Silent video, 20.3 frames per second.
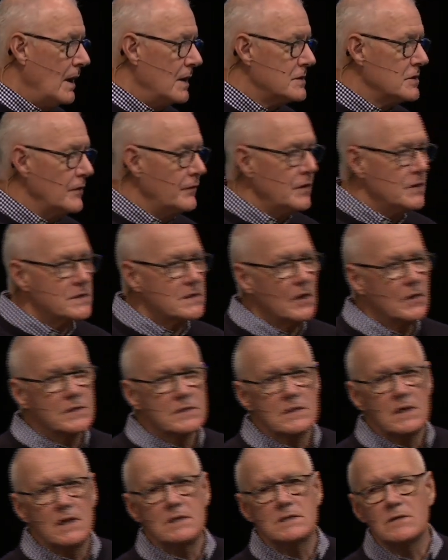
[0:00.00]
And so, if you sow
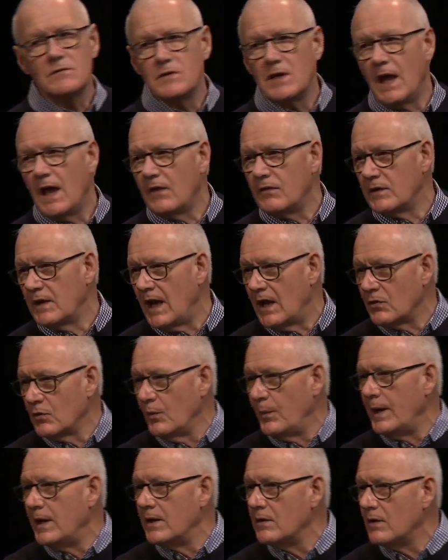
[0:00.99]
seeds of death, death
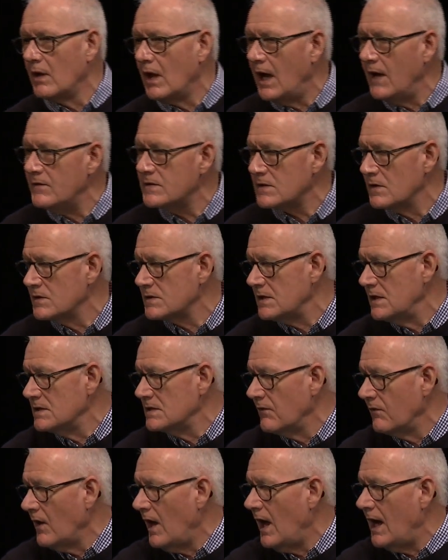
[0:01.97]
will be in your life. Sow
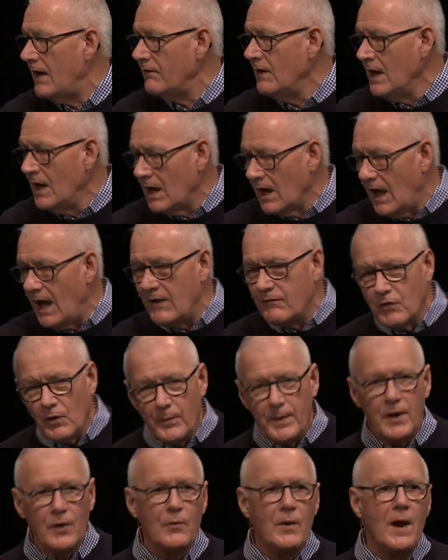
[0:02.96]
seeds of life, life
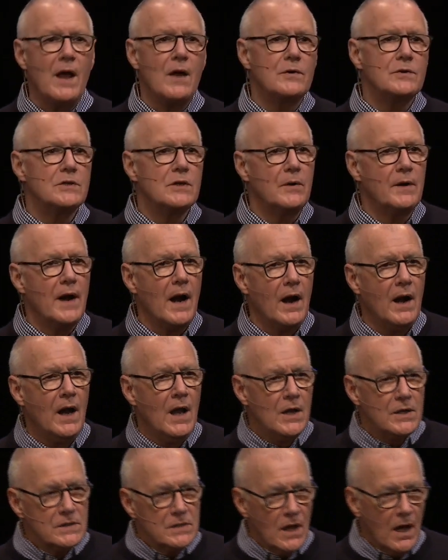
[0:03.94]
will be around you. And
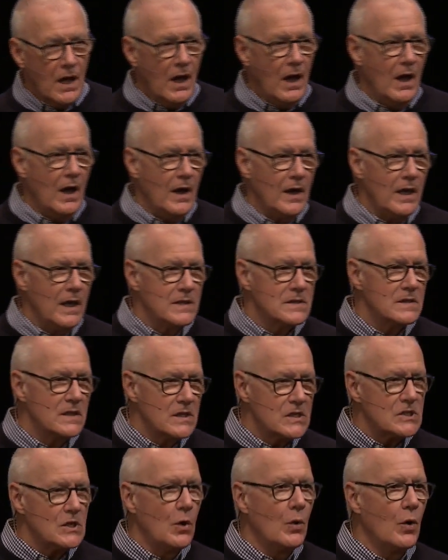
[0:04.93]
our tongue is
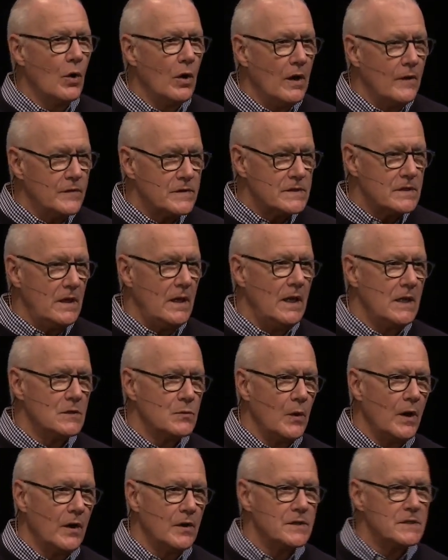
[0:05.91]
the sower of
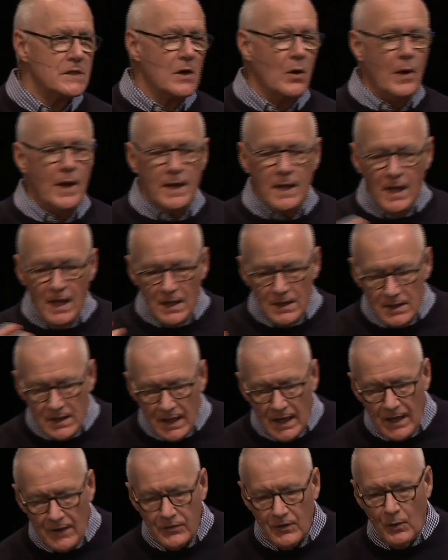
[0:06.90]
seeds. We are sowing
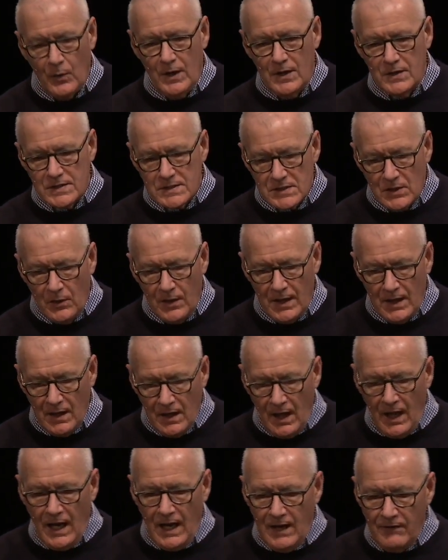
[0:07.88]
death or we are
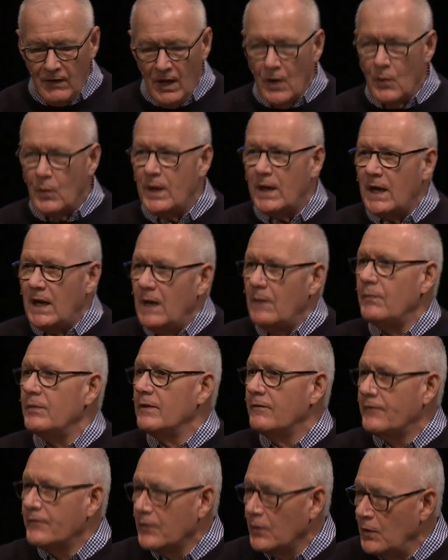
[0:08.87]
sowing life. We
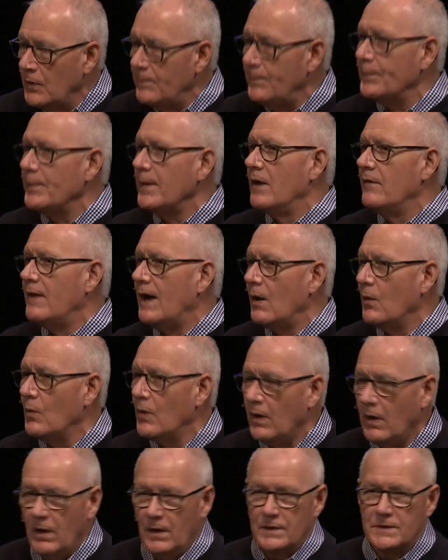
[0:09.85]
eat the fruit of our
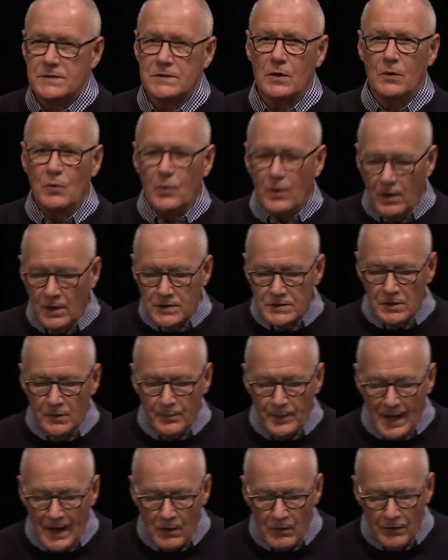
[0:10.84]
words. Your words
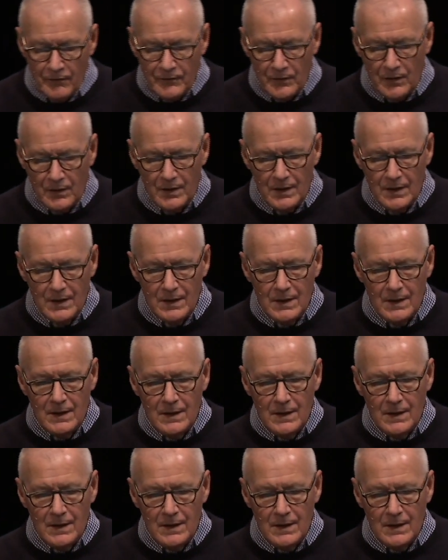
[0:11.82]
are powerful.